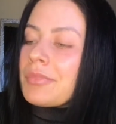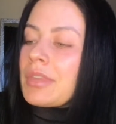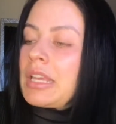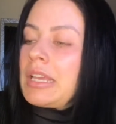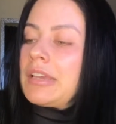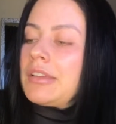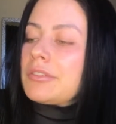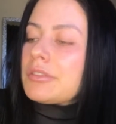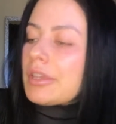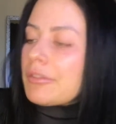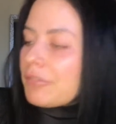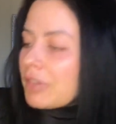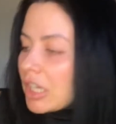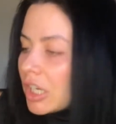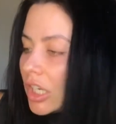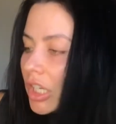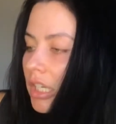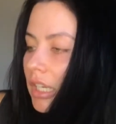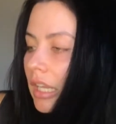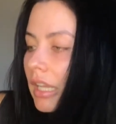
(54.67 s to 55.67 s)
So I
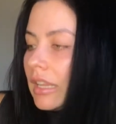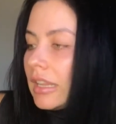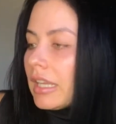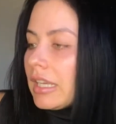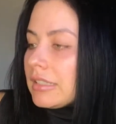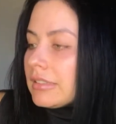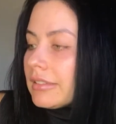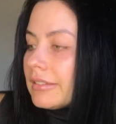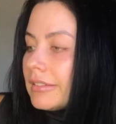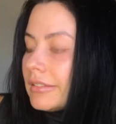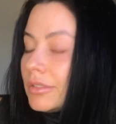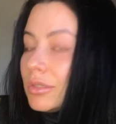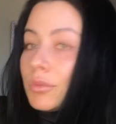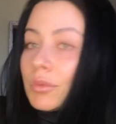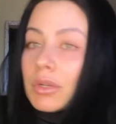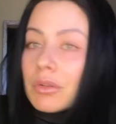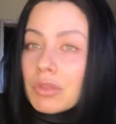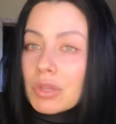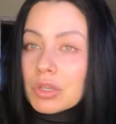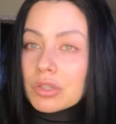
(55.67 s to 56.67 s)
figured let's do one of
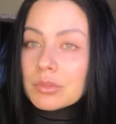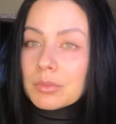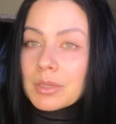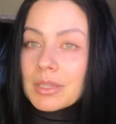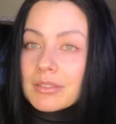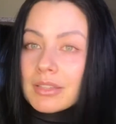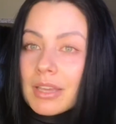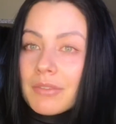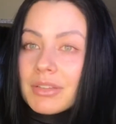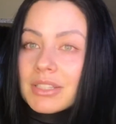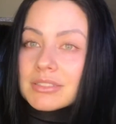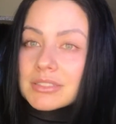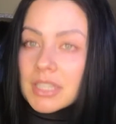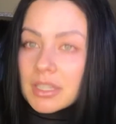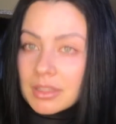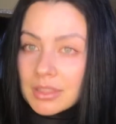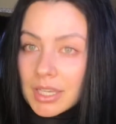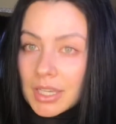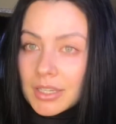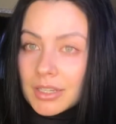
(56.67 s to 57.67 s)
those because I haven't done
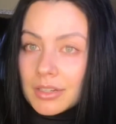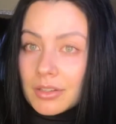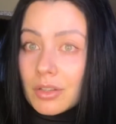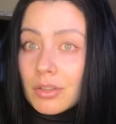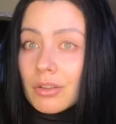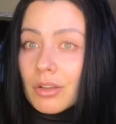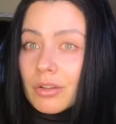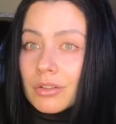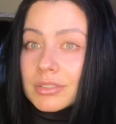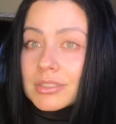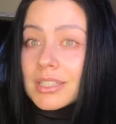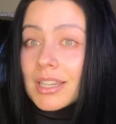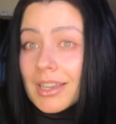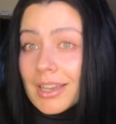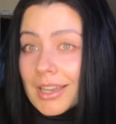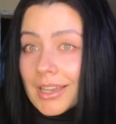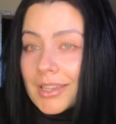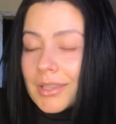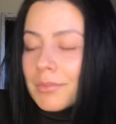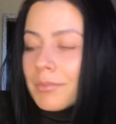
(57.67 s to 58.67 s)
that in a long
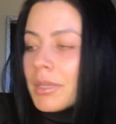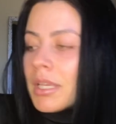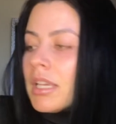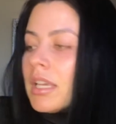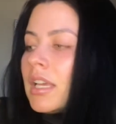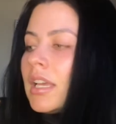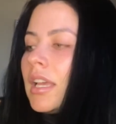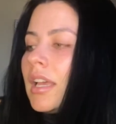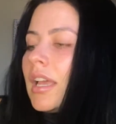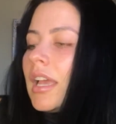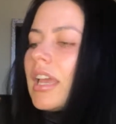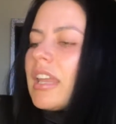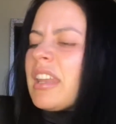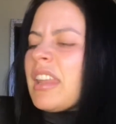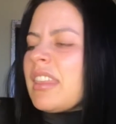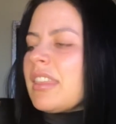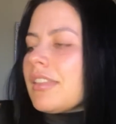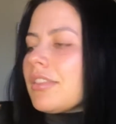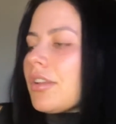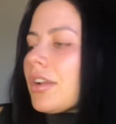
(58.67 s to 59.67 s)
time. And I
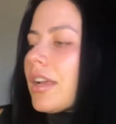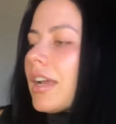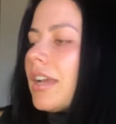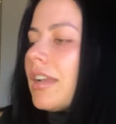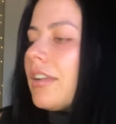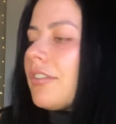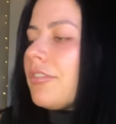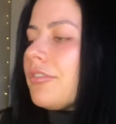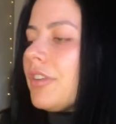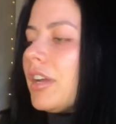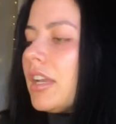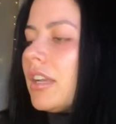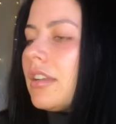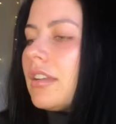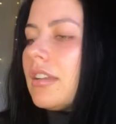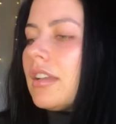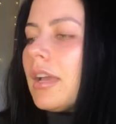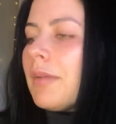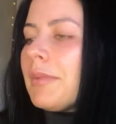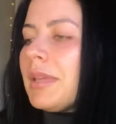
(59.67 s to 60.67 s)
think they're kind of fun.
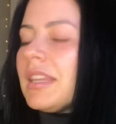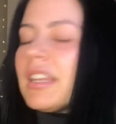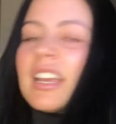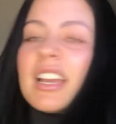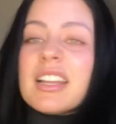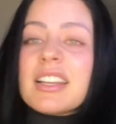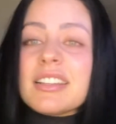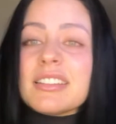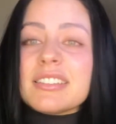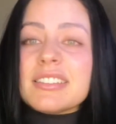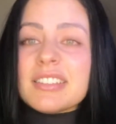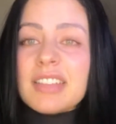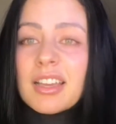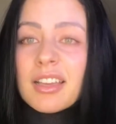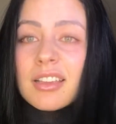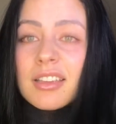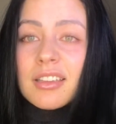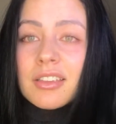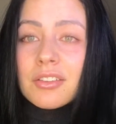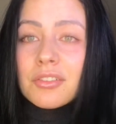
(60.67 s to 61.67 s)
I mean, they kind of
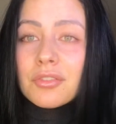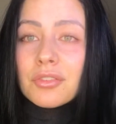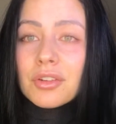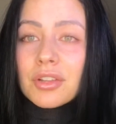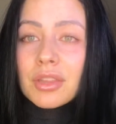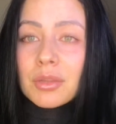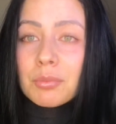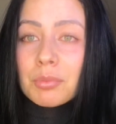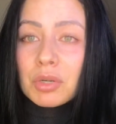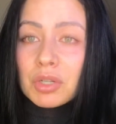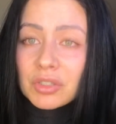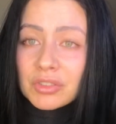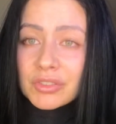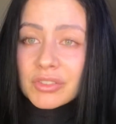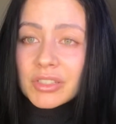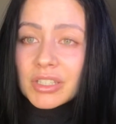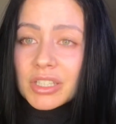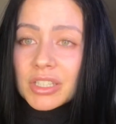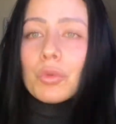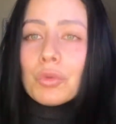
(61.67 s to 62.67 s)
suck for the
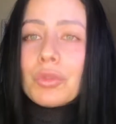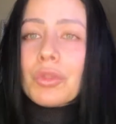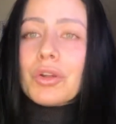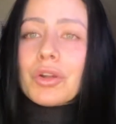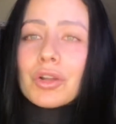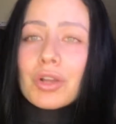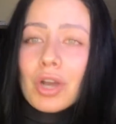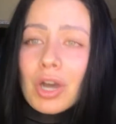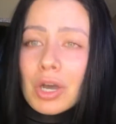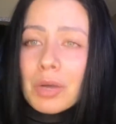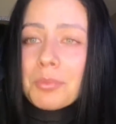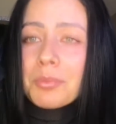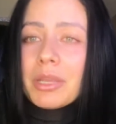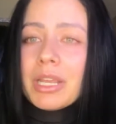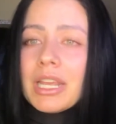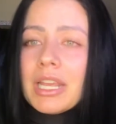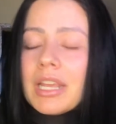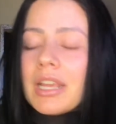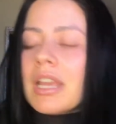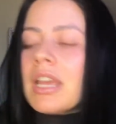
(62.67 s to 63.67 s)
person who they're
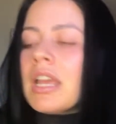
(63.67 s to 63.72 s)
copying,